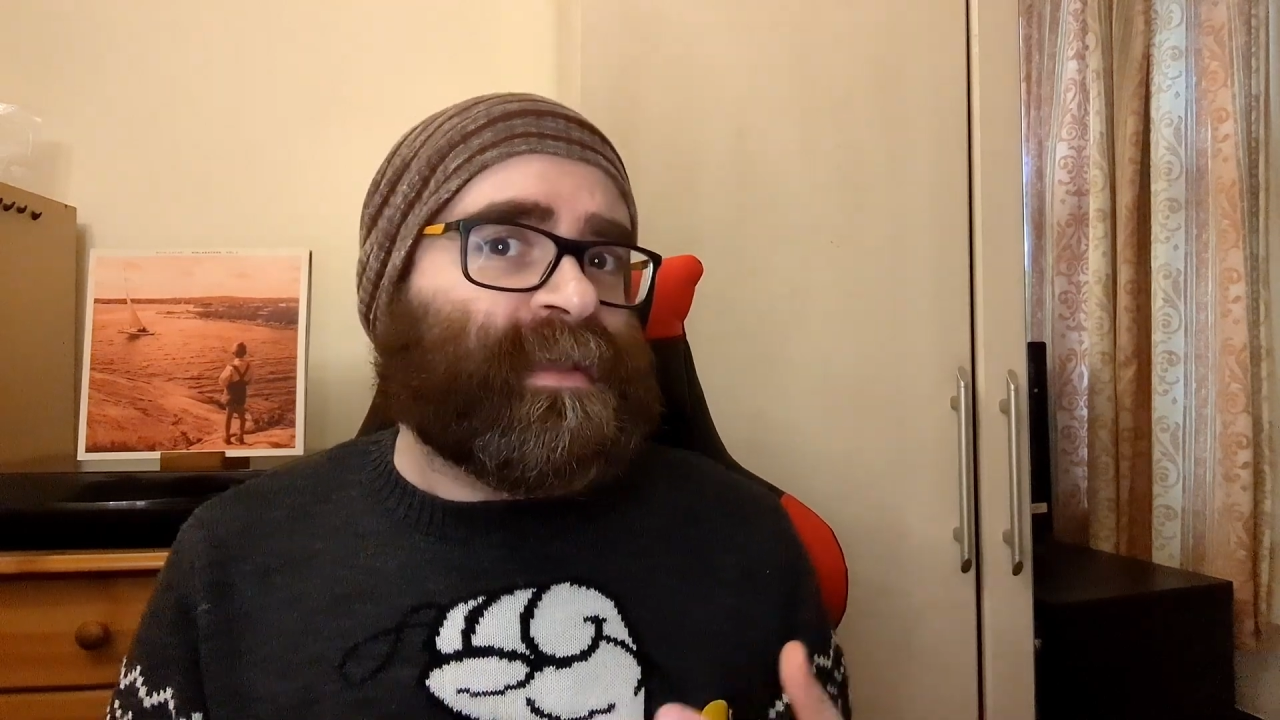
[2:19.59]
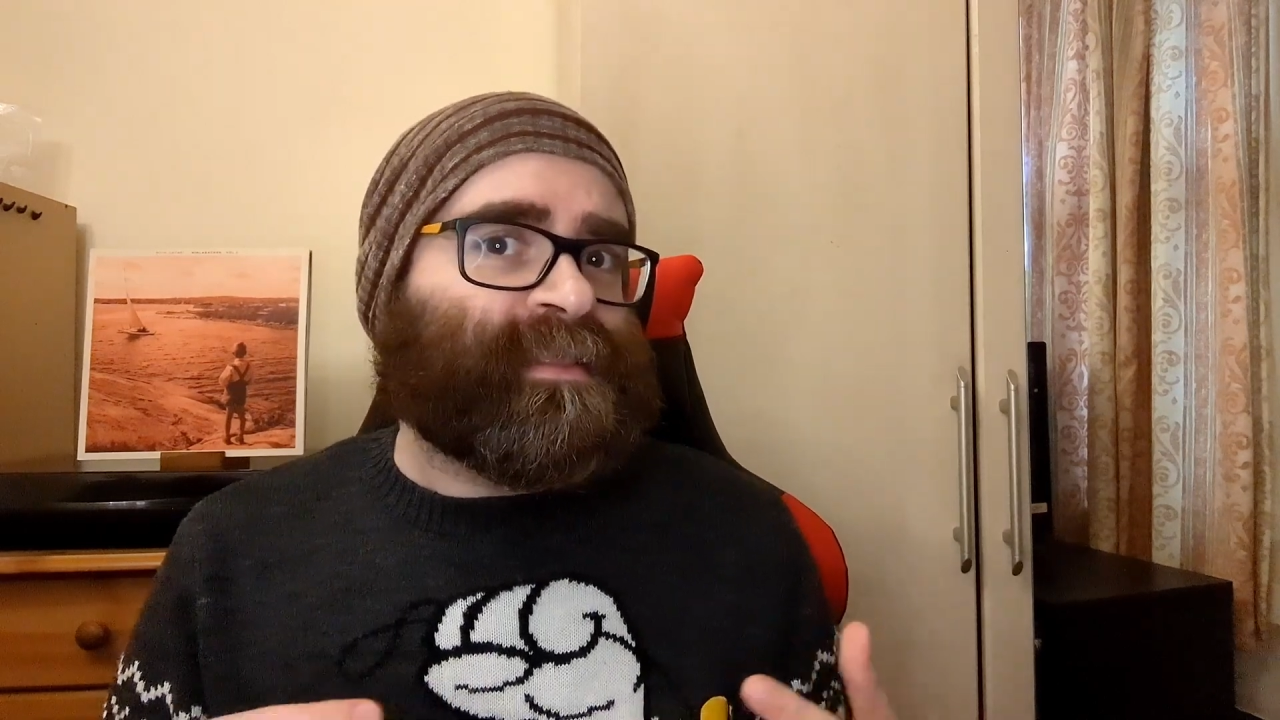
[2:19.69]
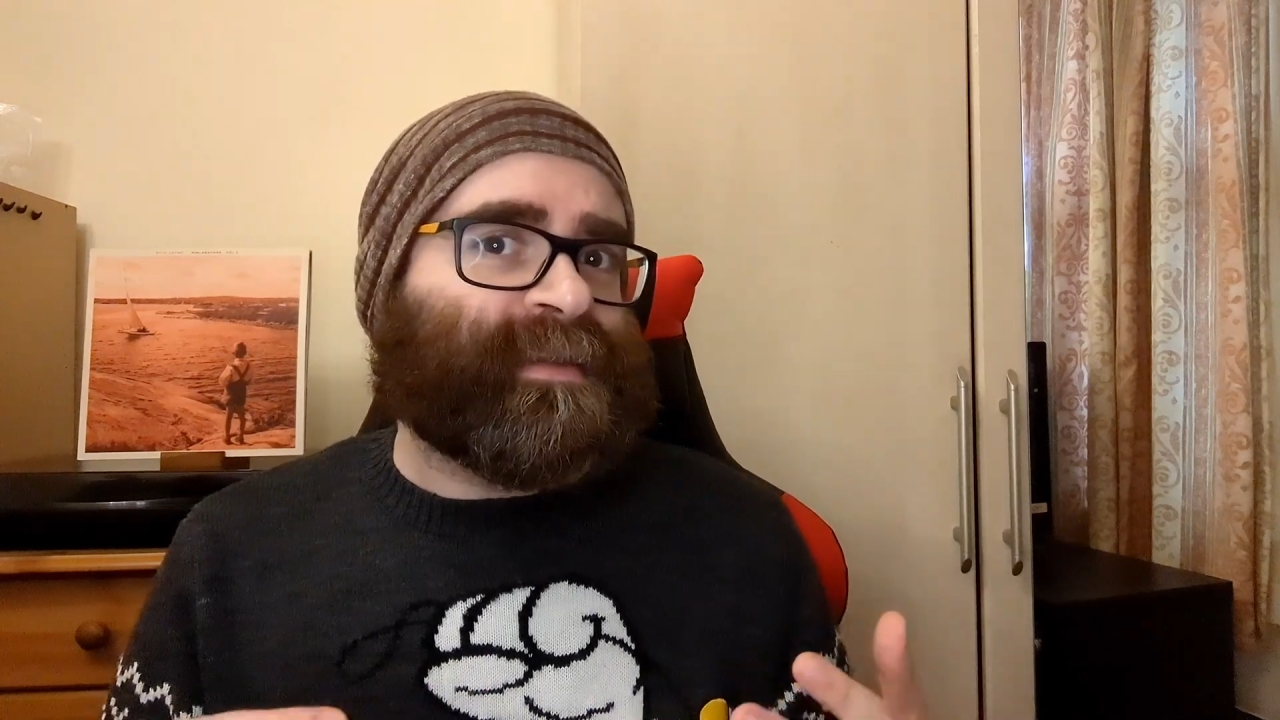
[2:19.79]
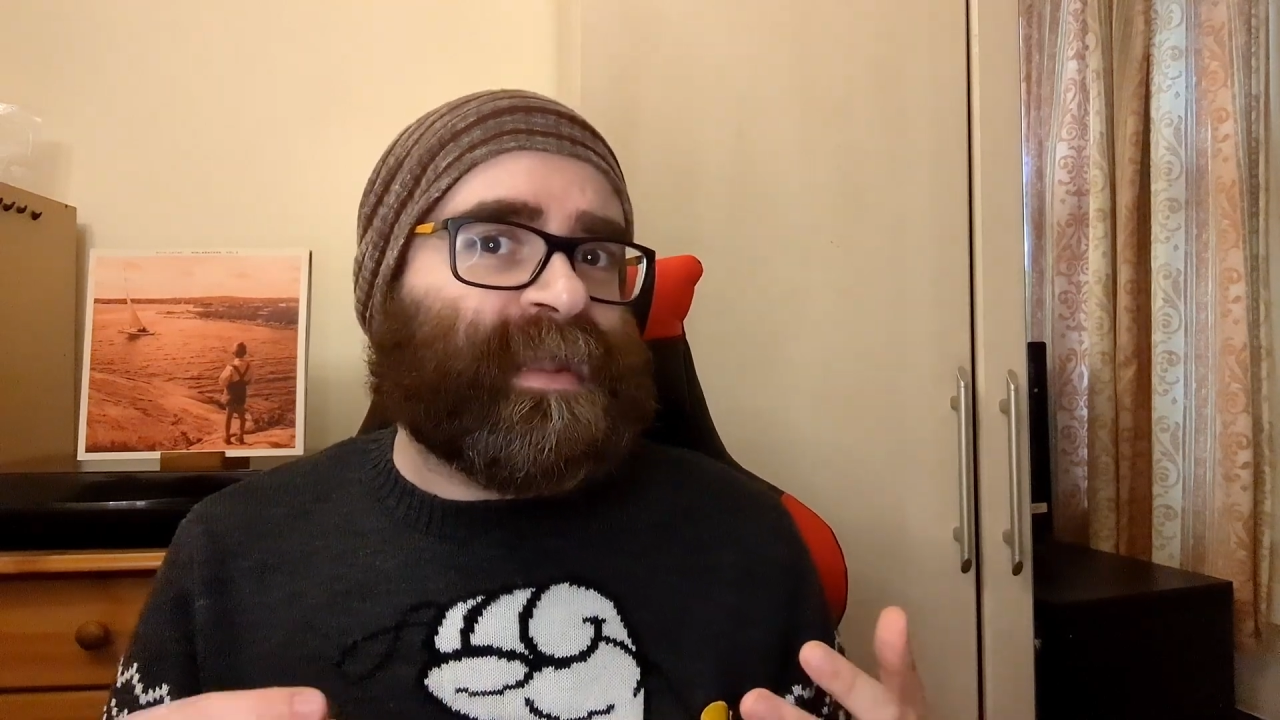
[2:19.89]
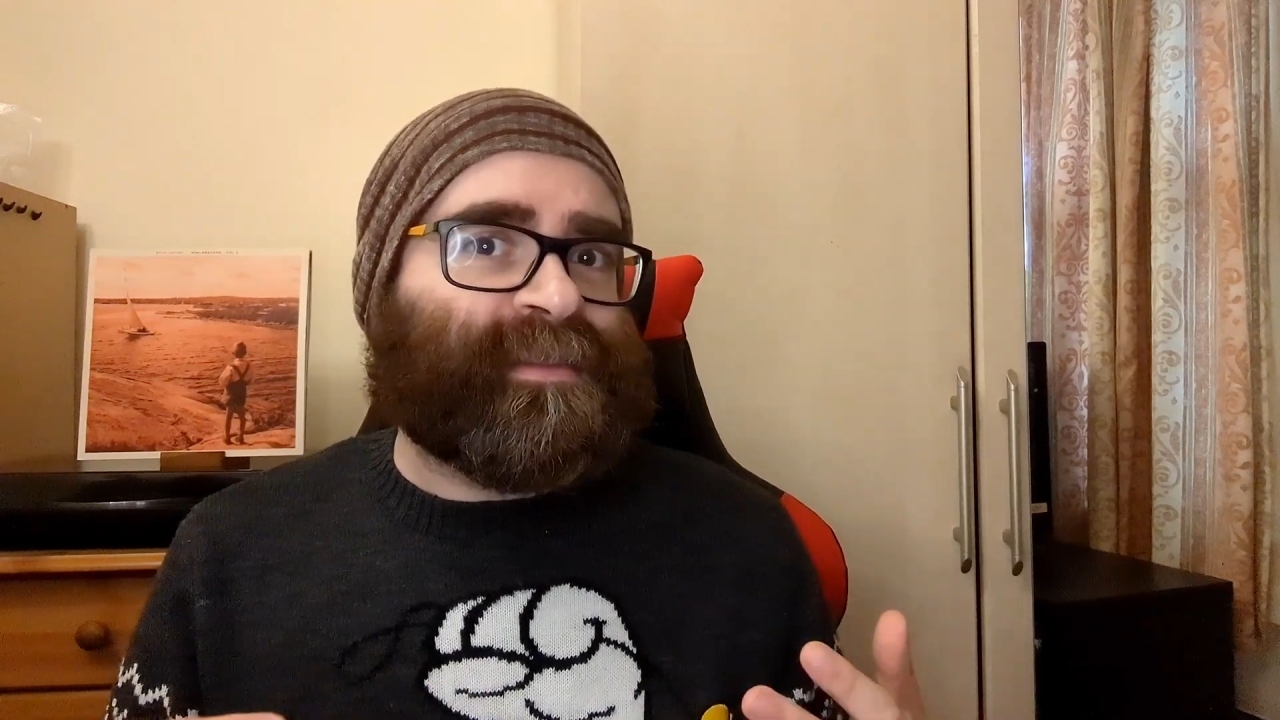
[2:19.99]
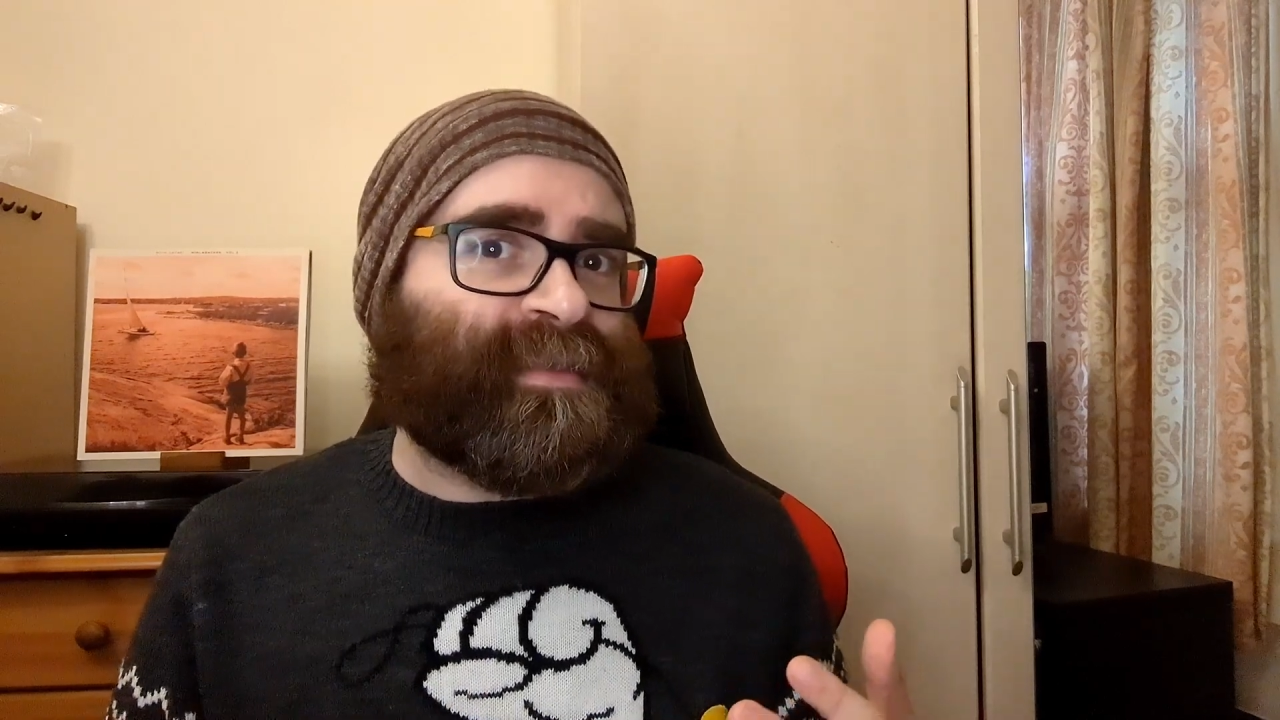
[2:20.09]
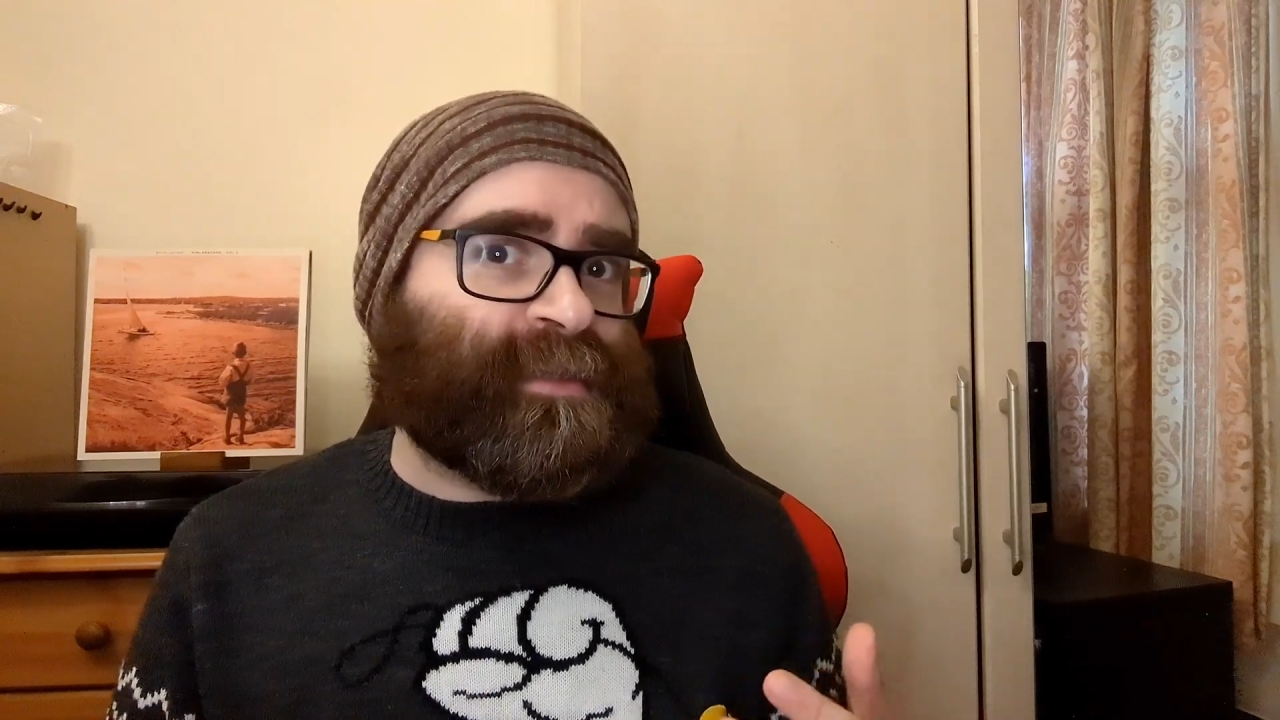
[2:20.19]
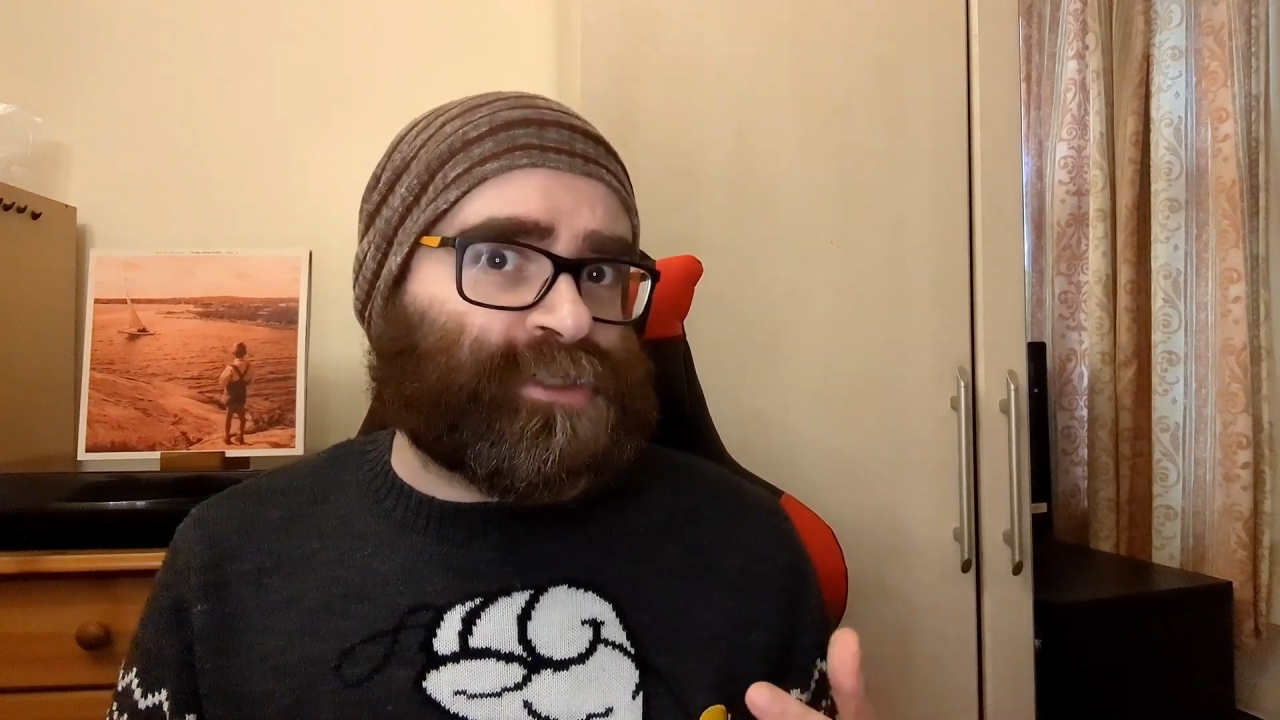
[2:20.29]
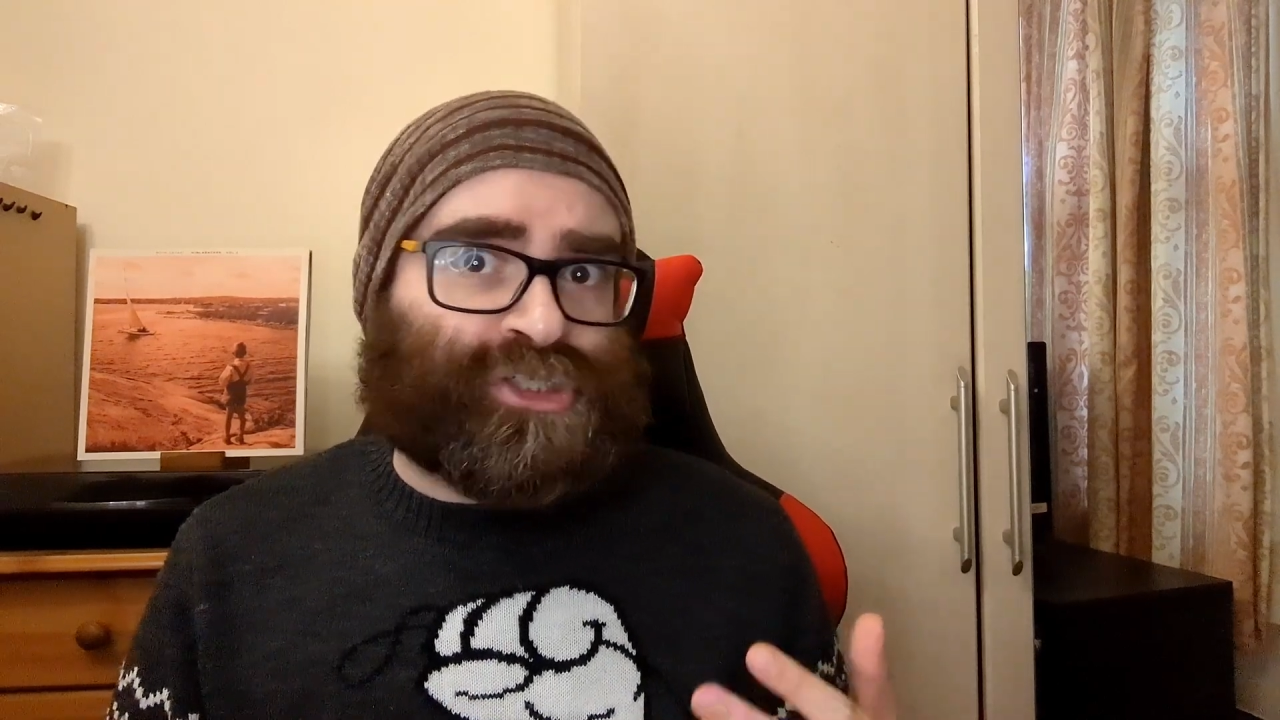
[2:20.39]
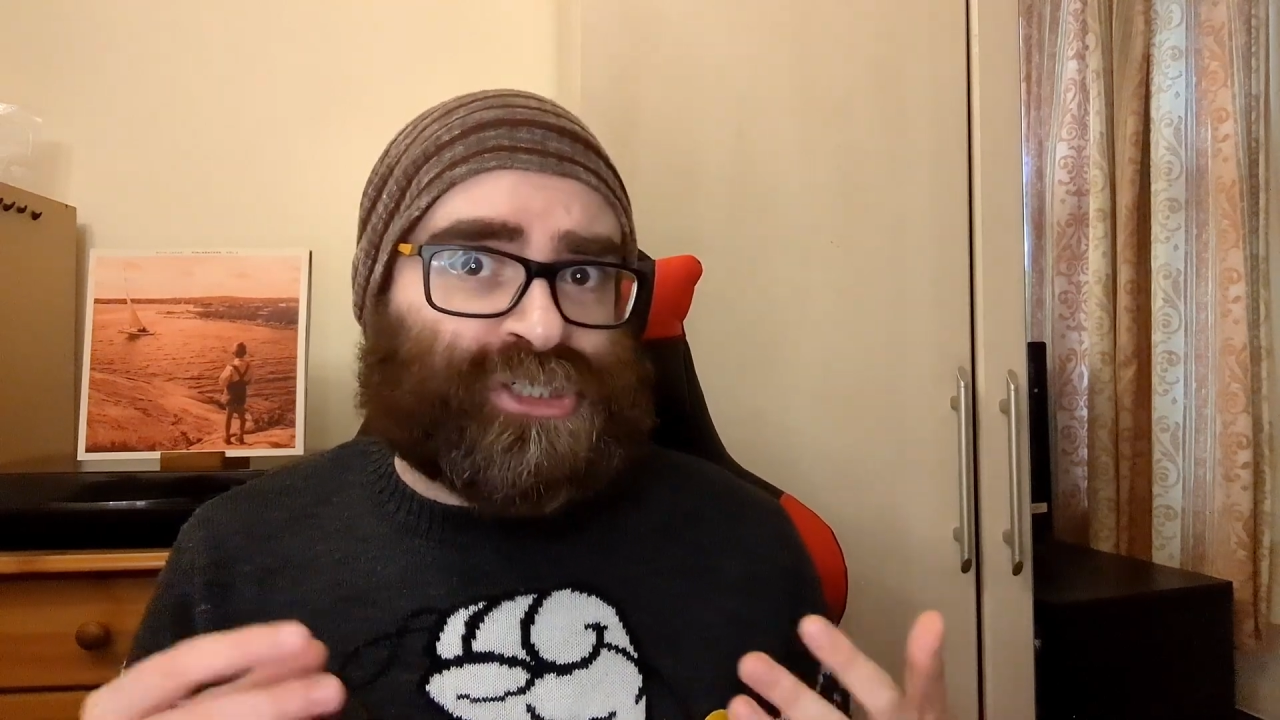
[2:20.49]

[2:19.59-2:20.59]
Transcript: than anything